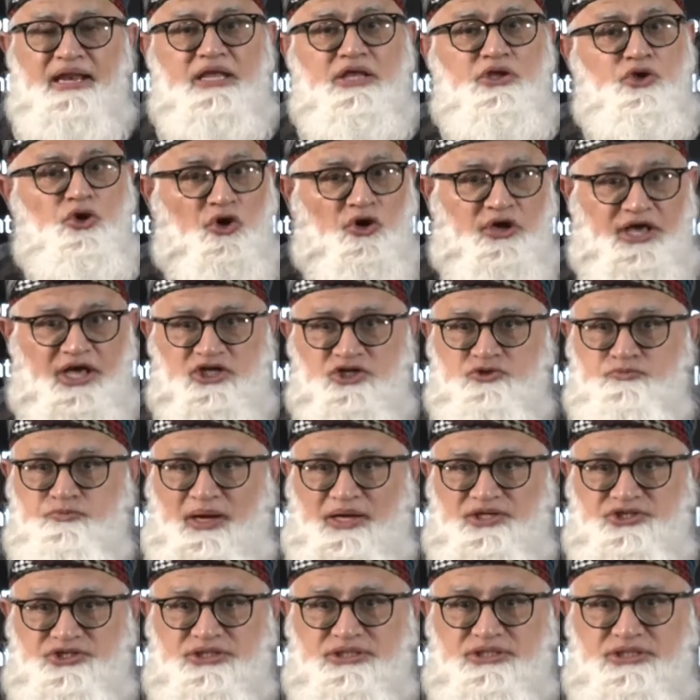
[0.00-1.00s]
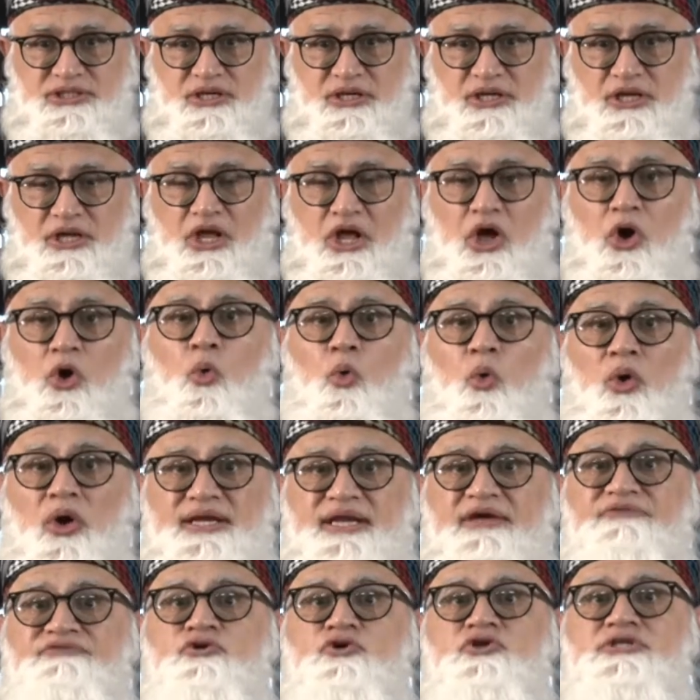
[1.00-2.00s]
your cash budget, what
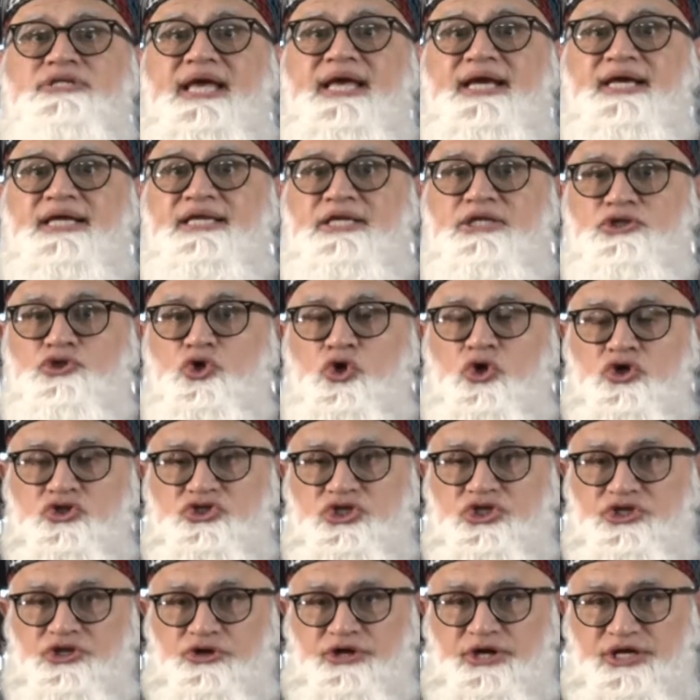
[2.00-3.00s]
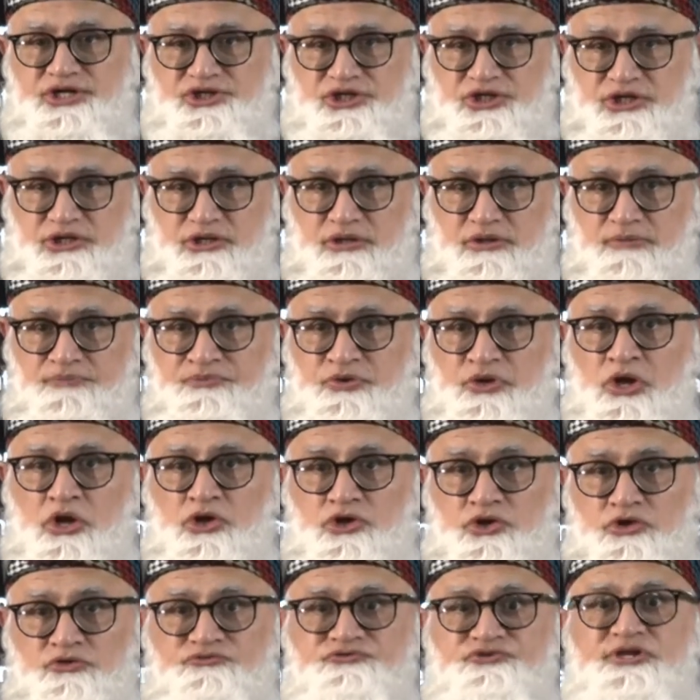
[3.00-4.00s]
have you taken into consideration?
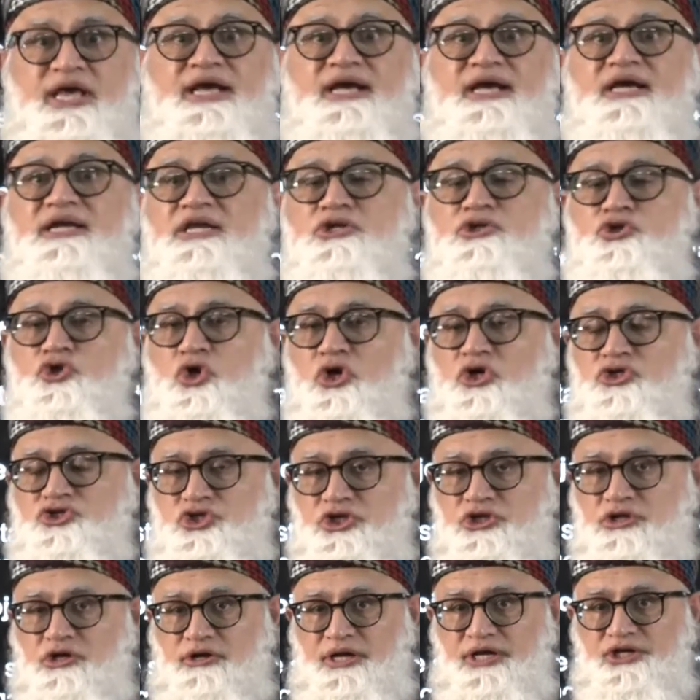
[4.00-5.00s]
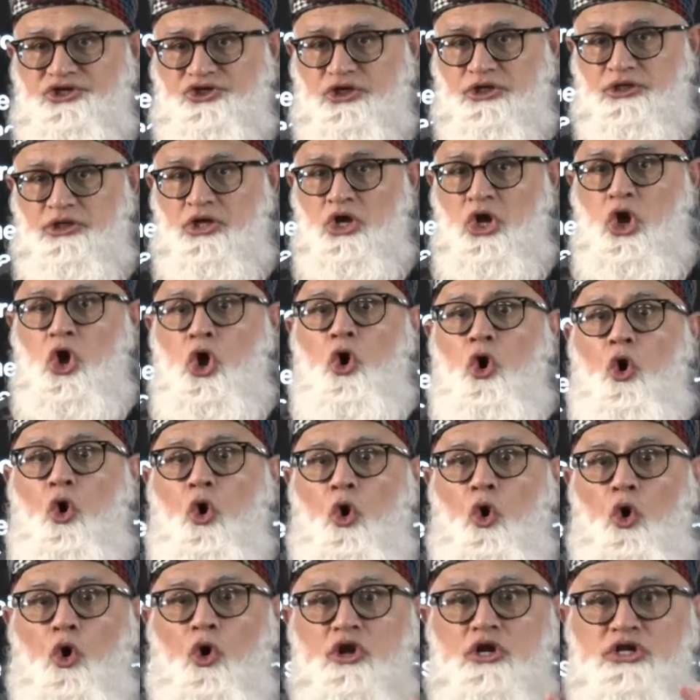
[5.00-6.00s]
You've taken into consideration
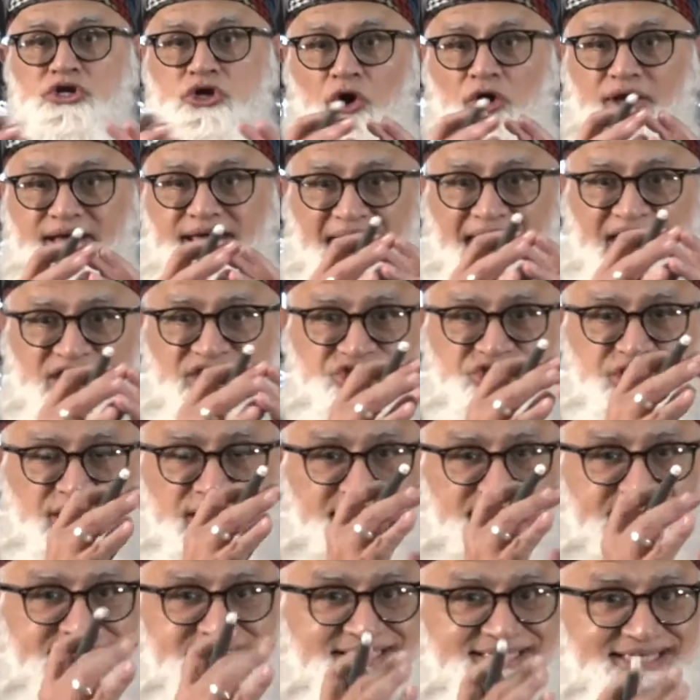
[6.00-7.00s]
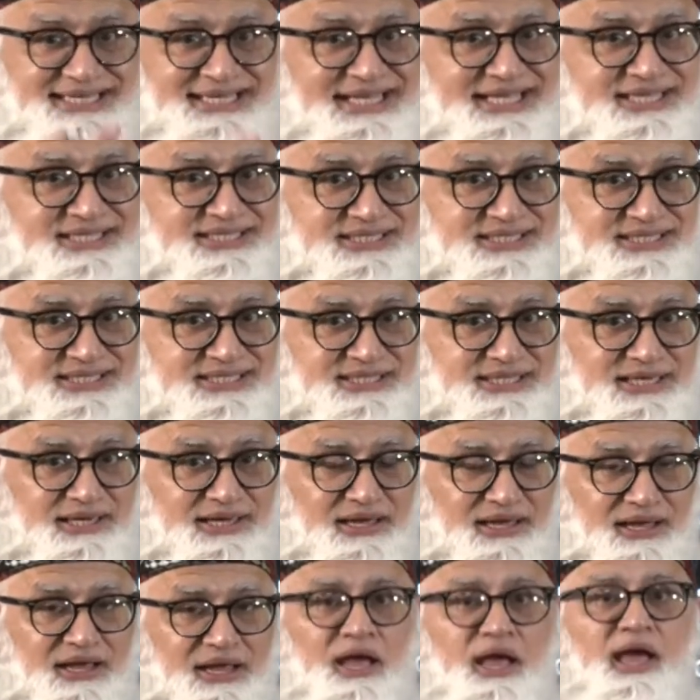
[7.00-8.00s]
all your cash receipts
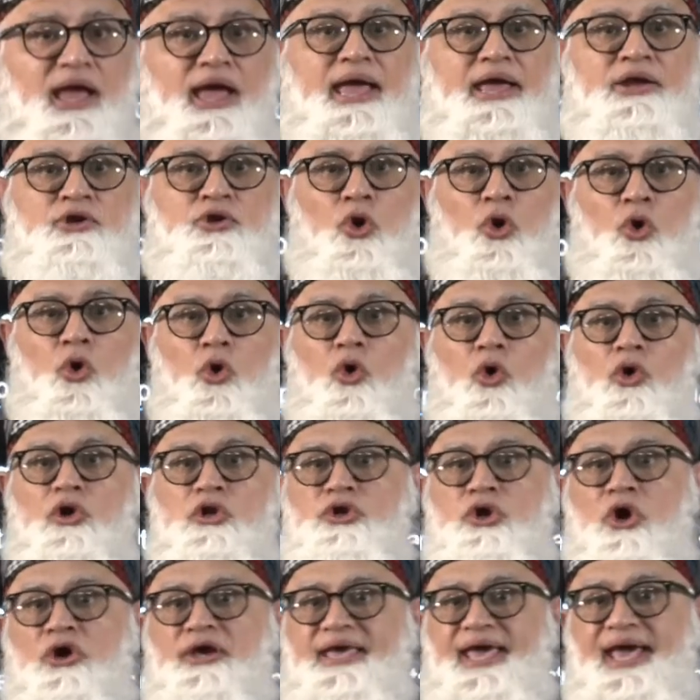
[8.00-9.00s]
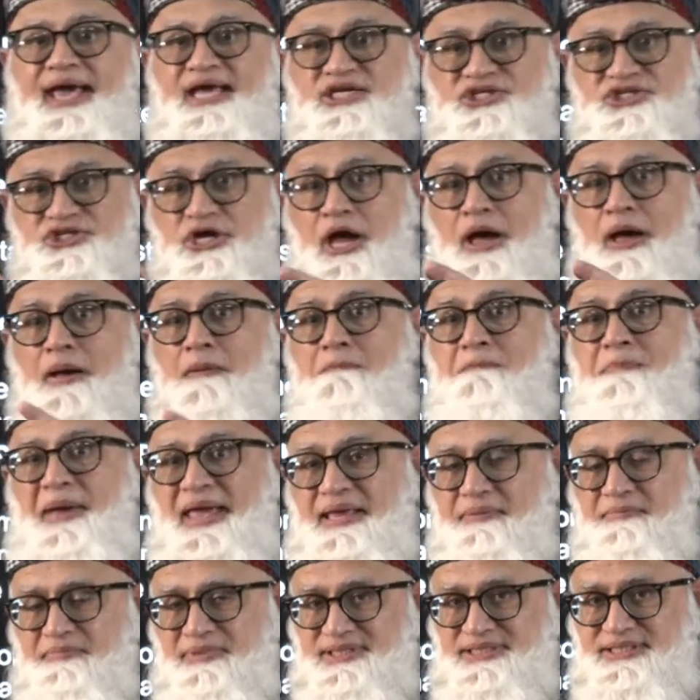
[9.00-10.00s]
and all your cash
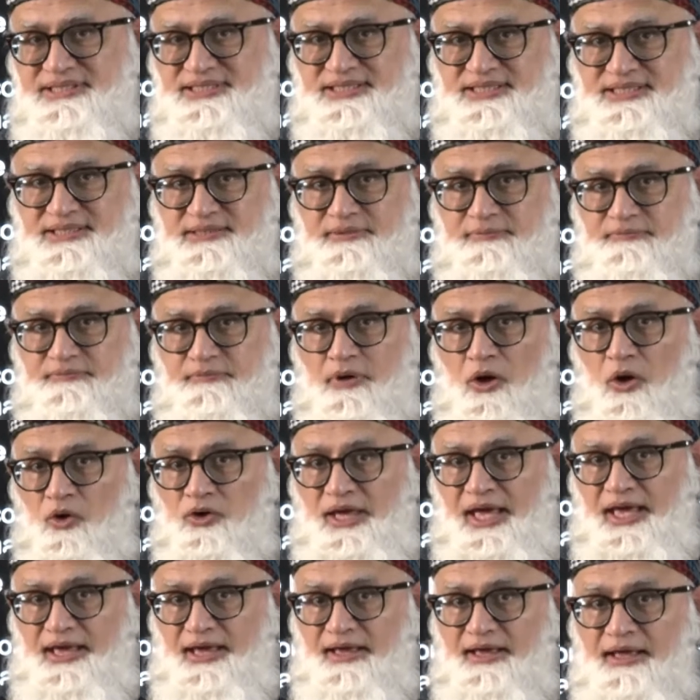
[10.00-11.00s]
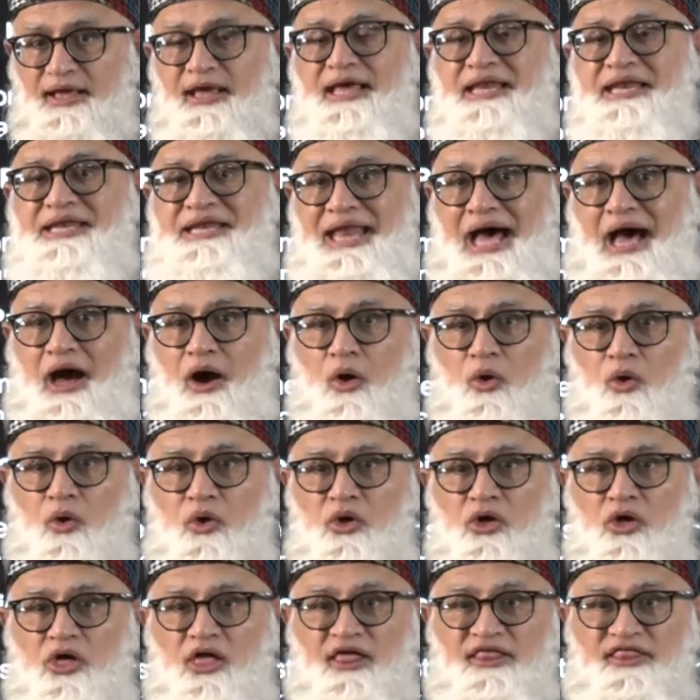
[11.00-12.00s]
payments. Okay, now,
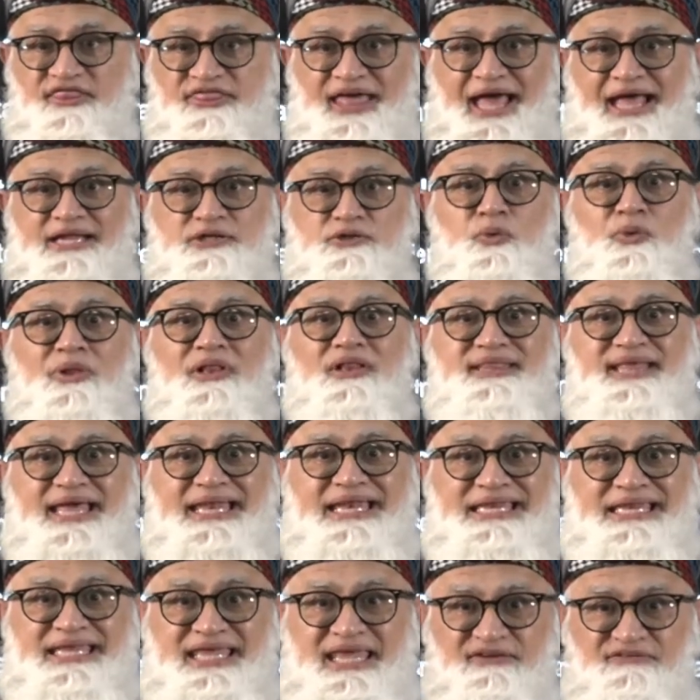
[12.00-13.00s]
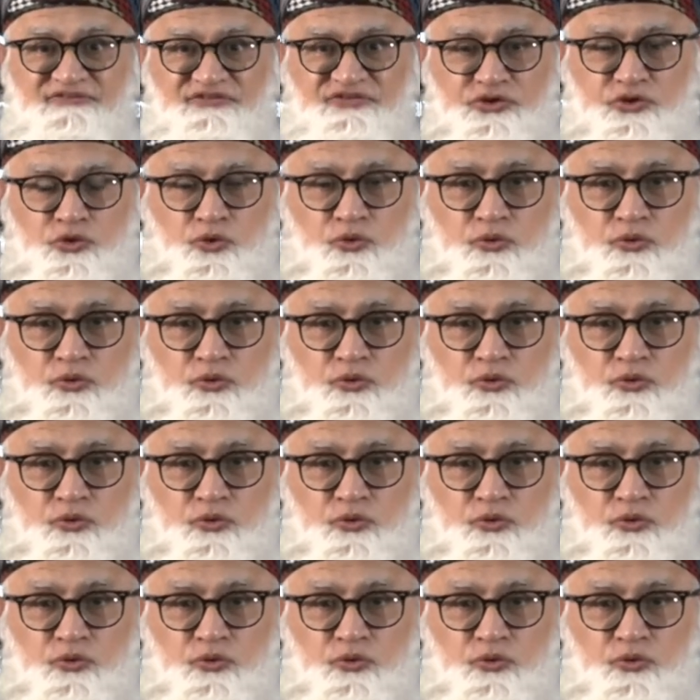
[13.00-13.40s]
that will then give you